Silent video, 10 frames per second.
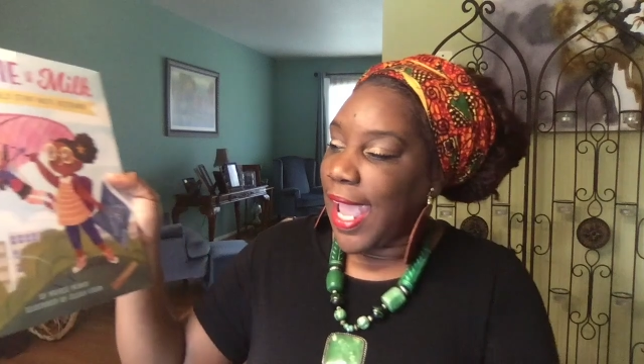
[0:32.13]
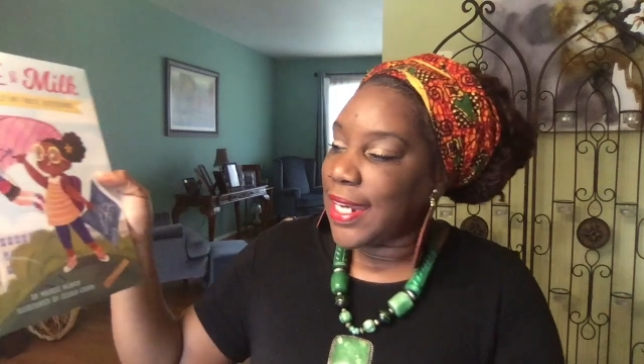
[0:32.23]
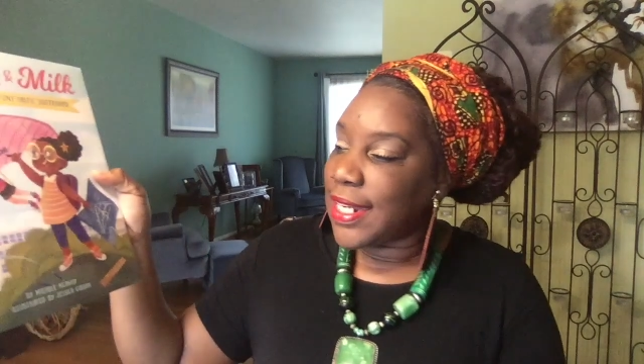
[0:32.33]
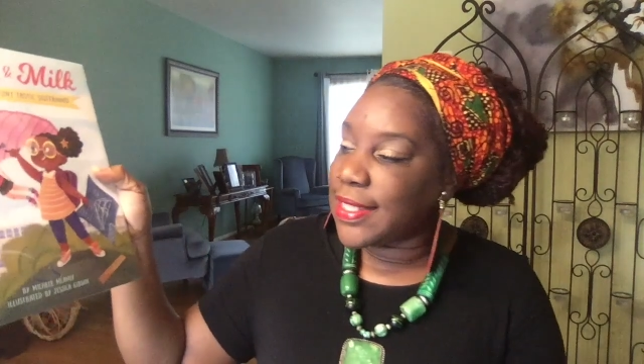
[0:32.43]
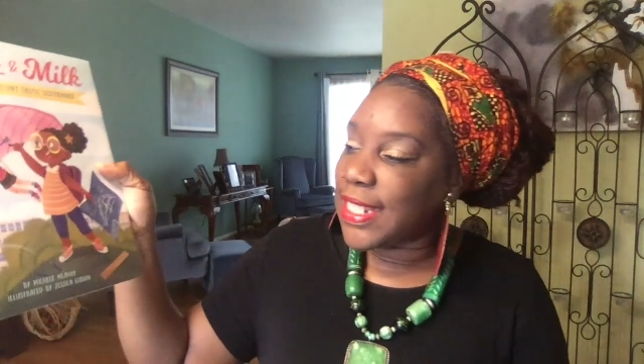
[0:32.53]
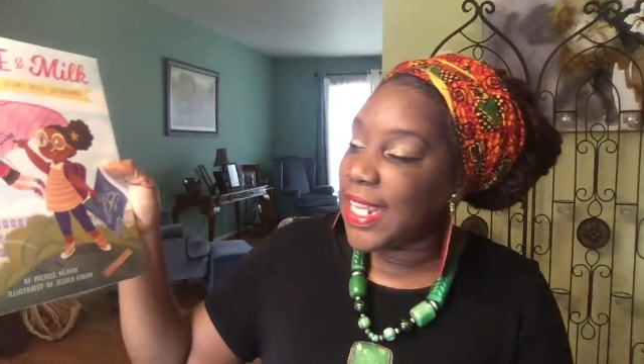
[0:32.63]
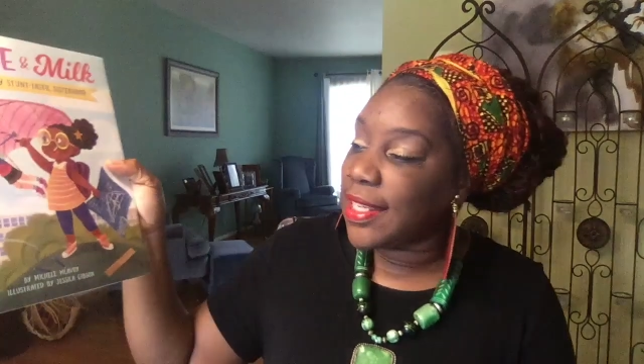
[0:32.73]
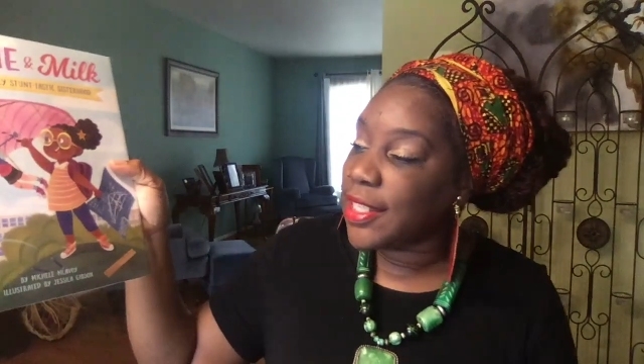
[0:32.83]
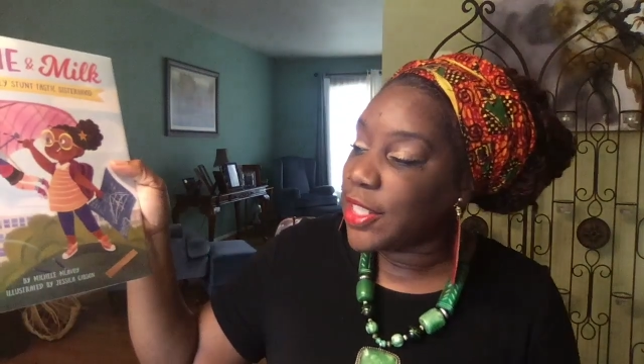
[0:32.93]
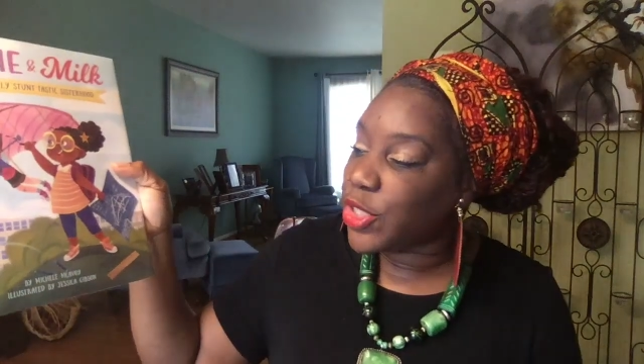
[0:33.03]
and it's
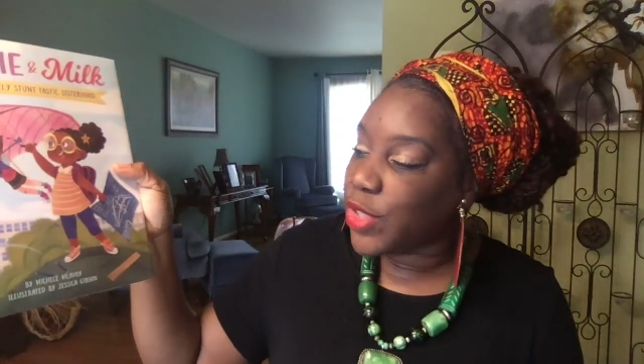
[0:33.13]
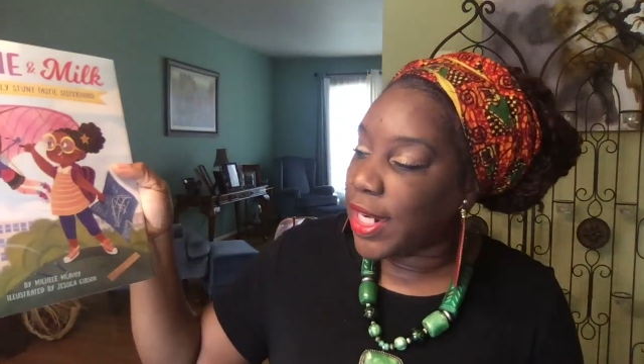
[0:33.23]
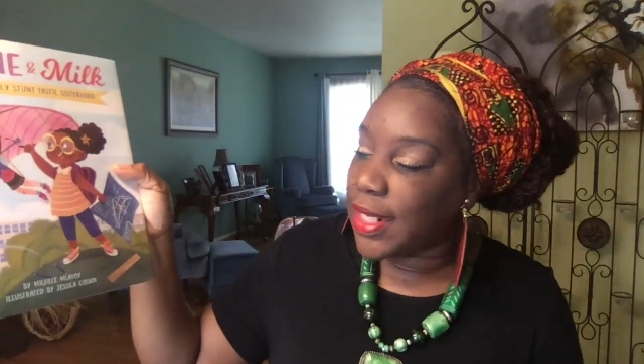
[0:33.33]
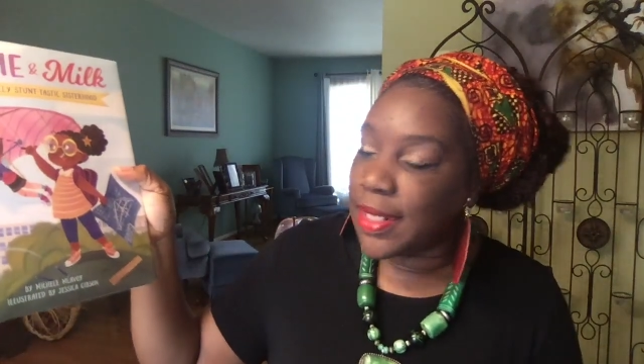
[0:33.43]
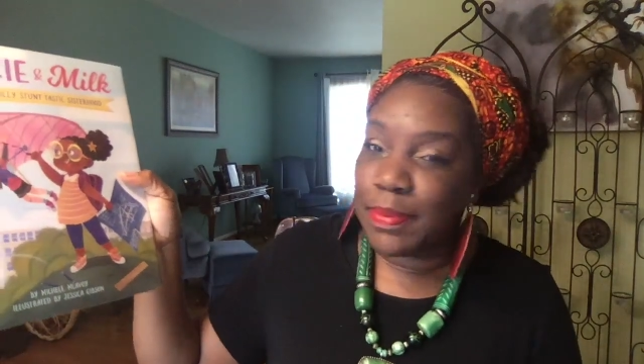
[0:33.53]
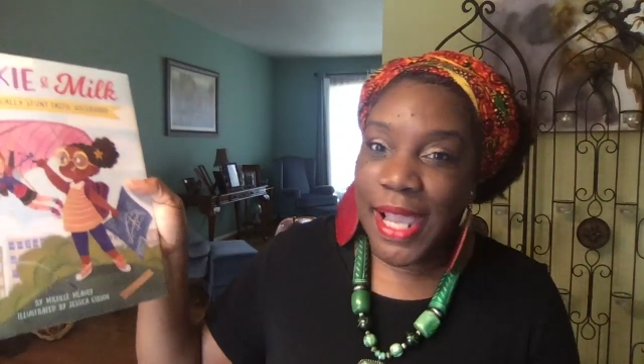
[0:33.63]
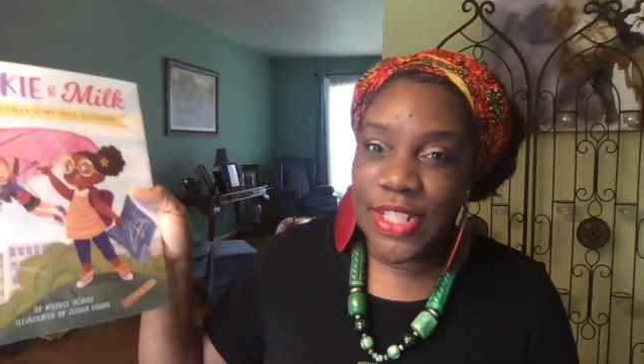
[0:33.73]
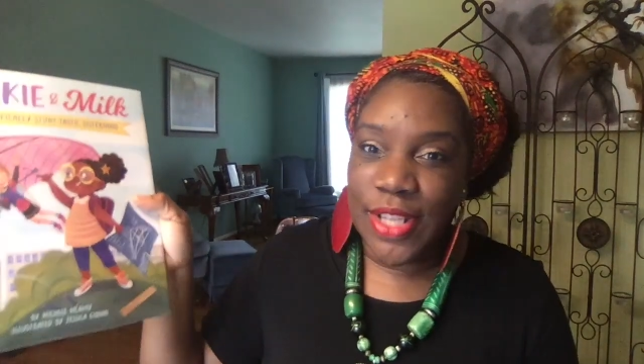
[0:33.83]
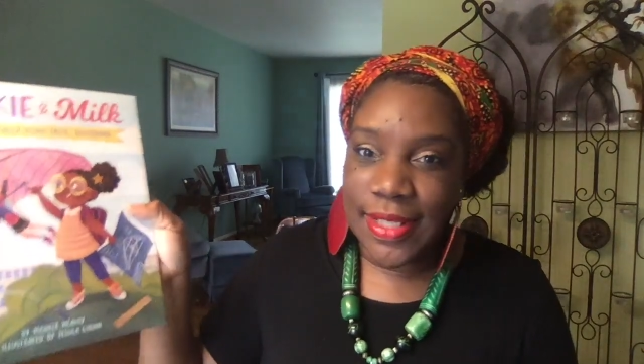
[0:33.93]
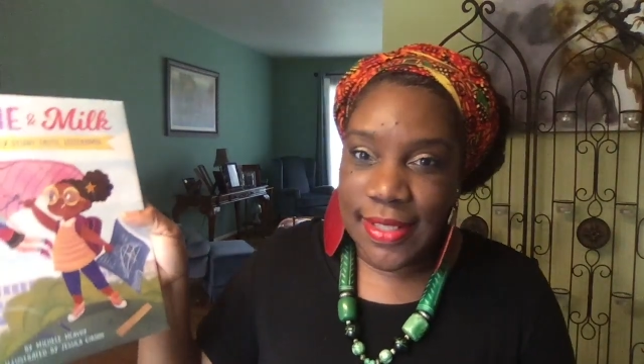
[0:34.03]
illustrated by
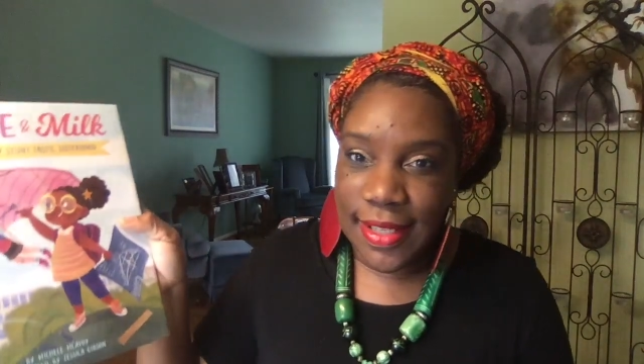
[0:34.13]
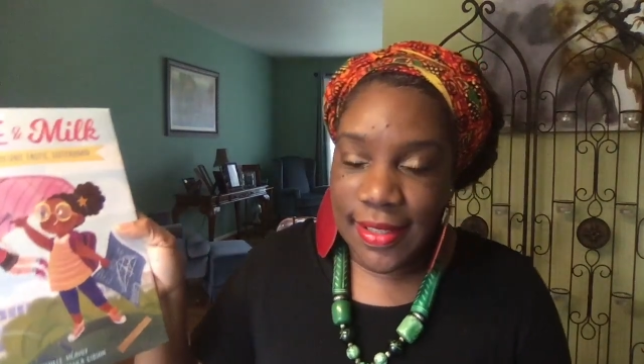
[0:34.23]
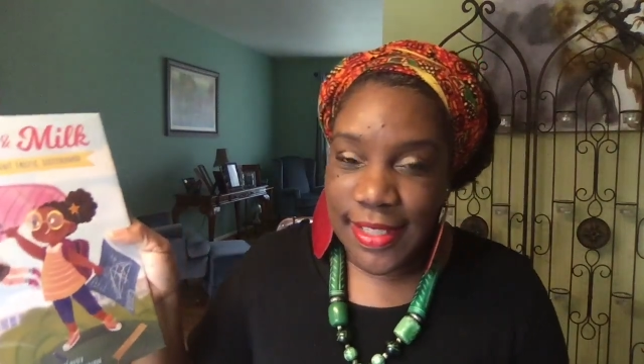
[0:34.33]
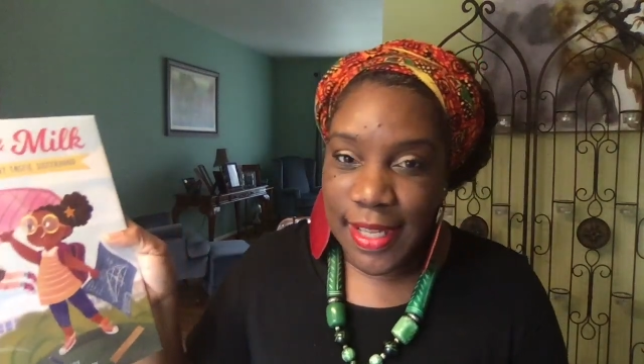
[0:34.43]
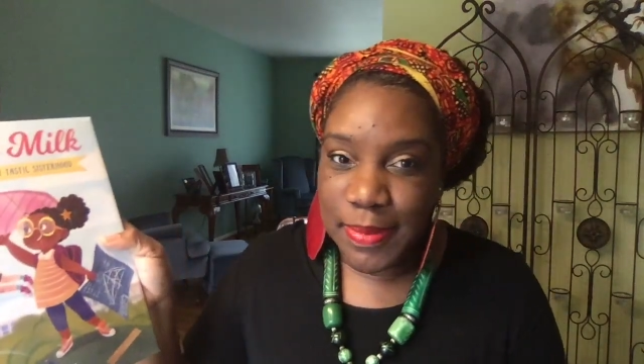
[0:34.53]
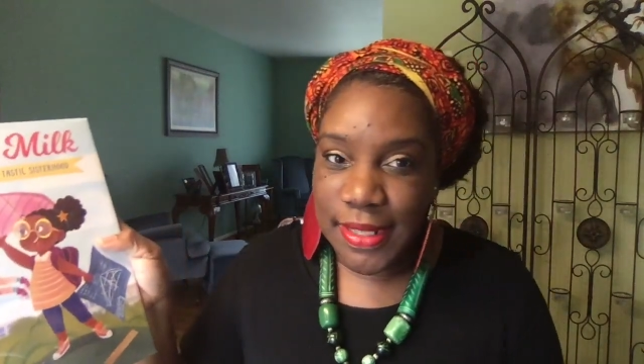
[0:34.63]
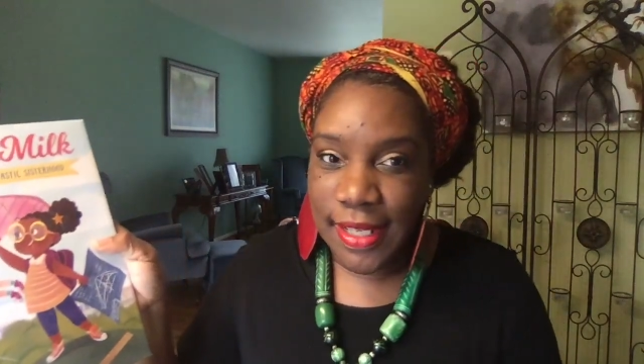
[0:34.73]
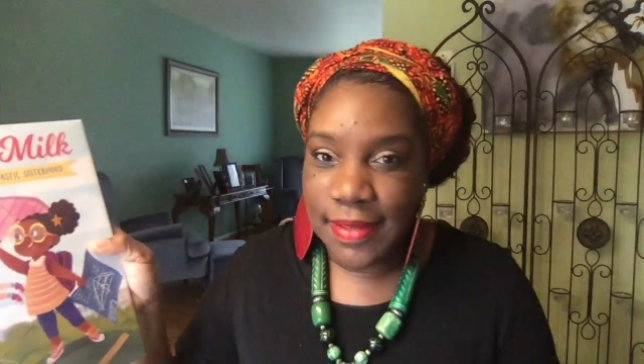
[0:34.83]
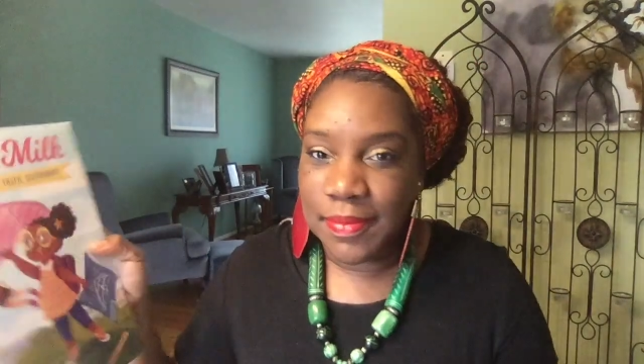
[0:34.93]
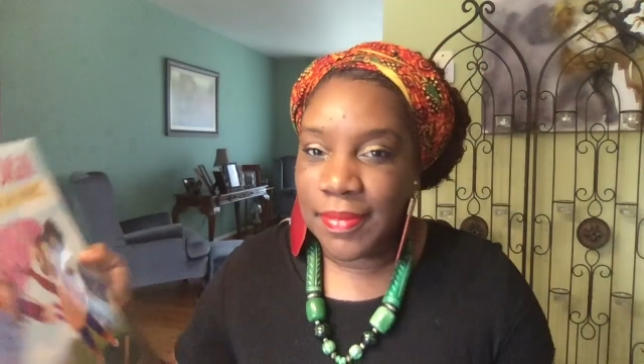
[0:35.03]
Jessica
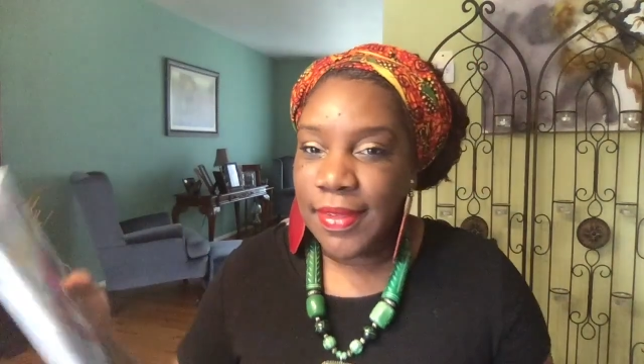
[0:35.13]
Gibson.